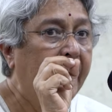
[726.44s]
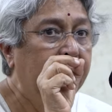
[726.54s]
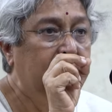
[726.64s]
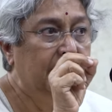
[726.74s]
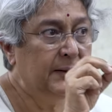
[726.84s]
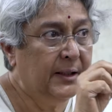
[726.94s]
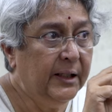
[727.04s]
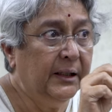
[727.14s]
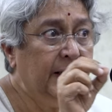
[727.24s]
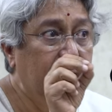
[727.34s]
I
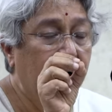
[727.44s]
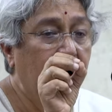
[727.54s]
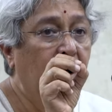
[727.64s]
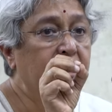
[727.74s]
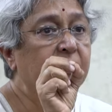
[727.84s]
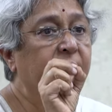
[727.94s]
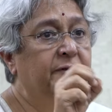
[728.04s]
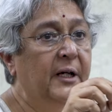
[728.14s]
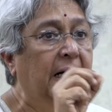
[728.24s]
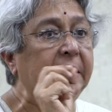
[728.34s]
hear there are lots of
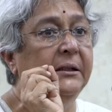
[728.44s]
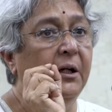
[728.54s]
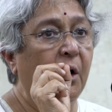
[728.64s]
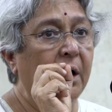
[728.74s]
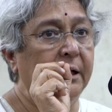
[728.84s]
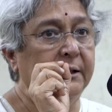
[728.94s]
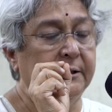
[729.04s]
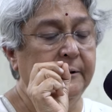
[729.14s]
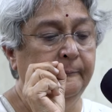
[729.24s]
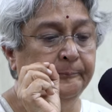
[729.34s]
young lawyers.
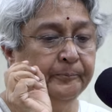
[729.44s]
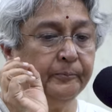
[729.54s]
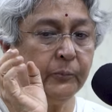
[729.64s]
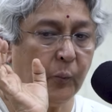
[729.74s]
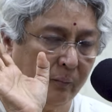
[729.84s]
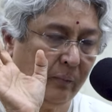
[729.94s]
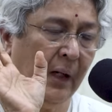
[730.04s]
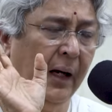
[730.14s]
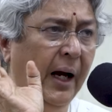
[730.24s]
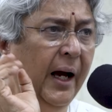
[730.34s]

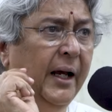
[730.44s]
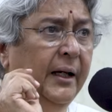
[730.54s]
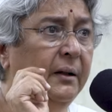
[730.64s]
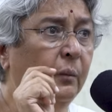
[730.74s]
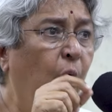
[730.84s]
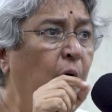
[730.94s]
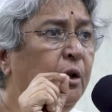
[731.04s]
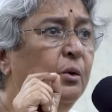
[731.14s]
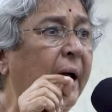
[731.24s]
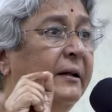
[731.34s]
I want
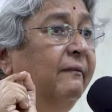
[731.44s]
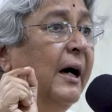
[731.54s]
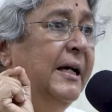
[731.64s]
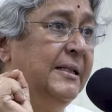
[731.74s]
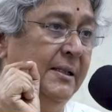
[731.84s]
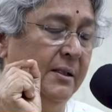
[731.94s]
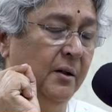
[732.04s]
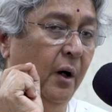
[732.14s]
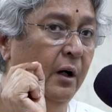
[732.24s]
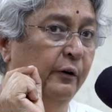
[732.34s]
to advise
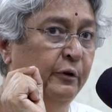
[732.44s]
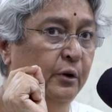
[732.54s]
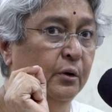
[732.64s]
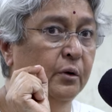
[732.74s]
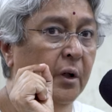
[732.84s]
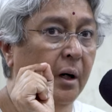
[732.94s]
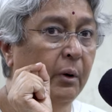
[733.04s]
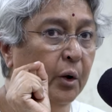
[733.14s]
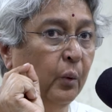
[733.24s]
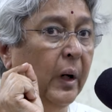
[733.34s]
all of you
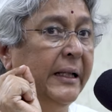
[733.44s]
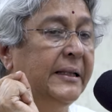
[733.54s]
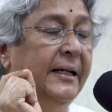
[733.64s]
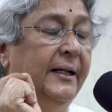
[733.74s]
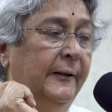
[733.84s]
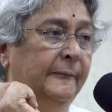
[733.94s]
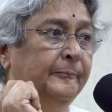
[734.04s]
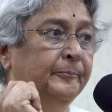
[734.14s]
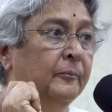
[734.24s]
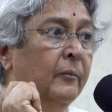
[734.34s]
about one thing.
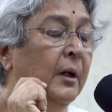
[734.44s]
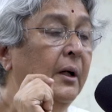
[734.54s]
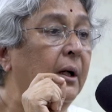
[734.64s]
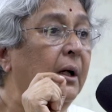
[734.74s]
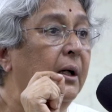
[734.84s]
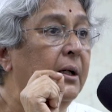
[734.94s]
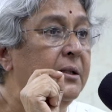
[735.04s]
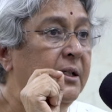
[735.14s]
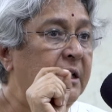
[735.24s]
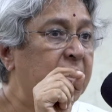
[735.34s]

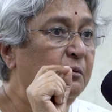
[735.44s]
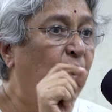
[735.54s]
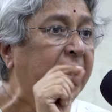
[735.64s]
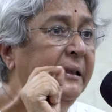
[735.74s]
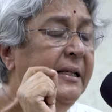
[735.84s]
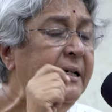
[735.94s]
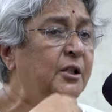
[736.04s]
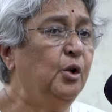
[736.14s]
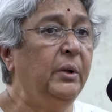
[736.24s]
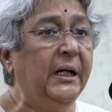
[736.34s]
See, it is one thing
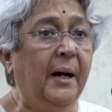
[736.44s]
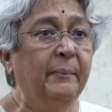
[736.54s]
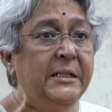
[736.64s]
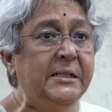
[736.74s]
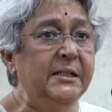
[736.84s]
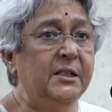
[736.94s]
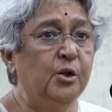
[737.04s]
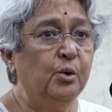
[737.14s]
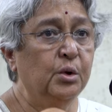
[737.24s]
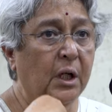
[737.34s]
to be committed
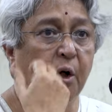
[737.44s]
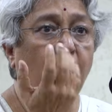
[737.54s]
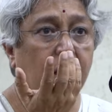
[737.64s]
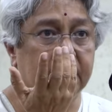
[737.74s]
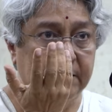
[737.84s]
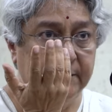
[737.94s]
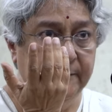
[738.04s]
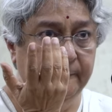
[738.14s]
to the cause.